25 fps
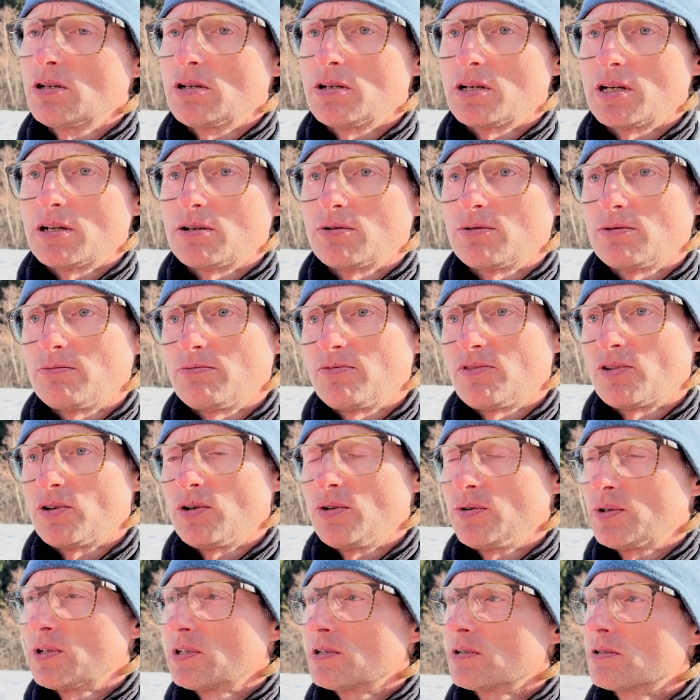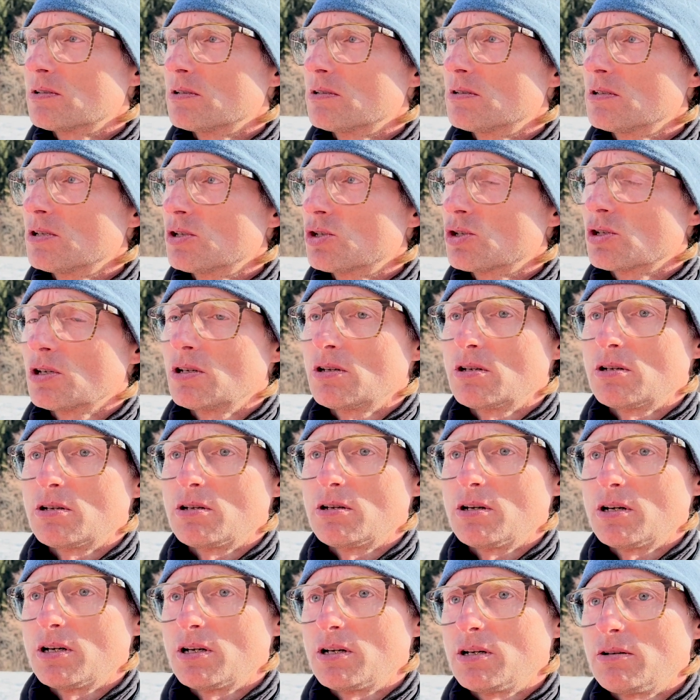and I'm following this decision,
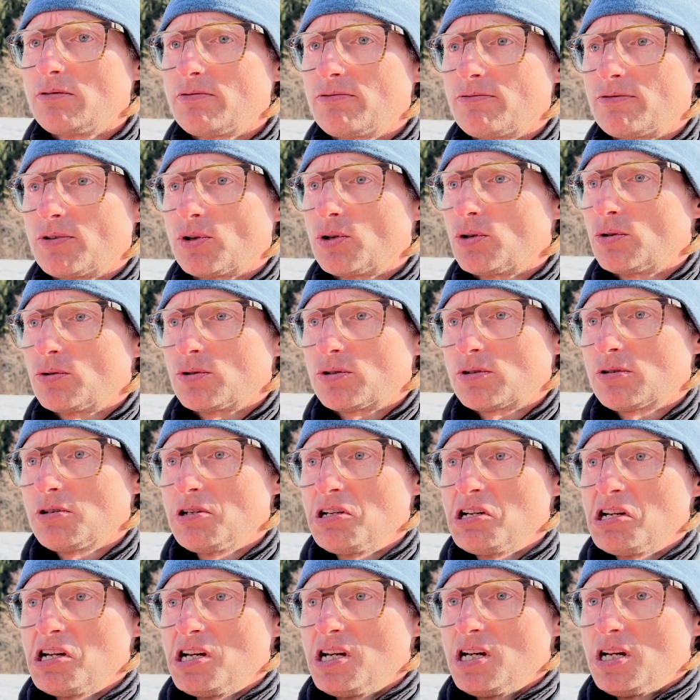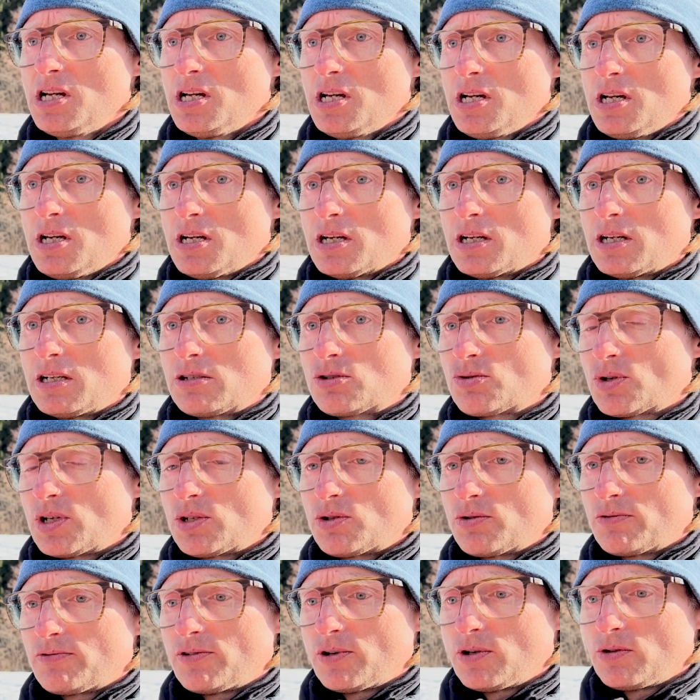and I try
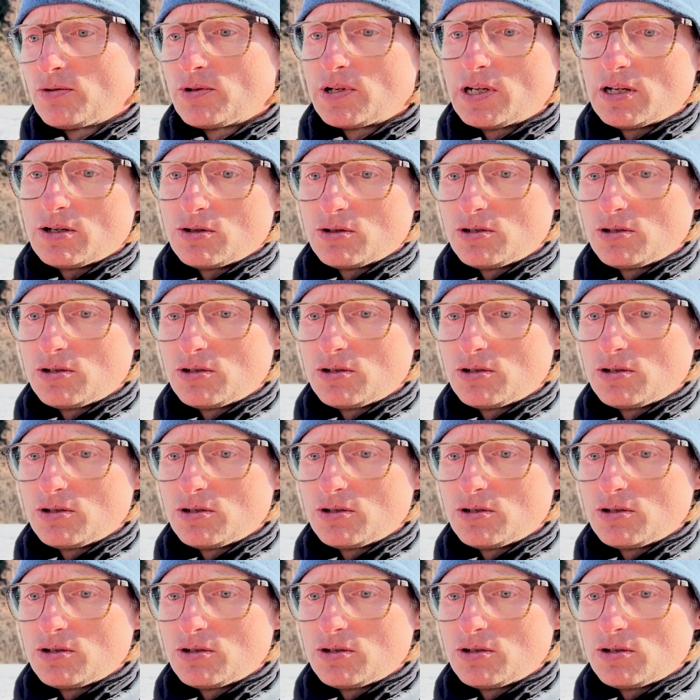to follow now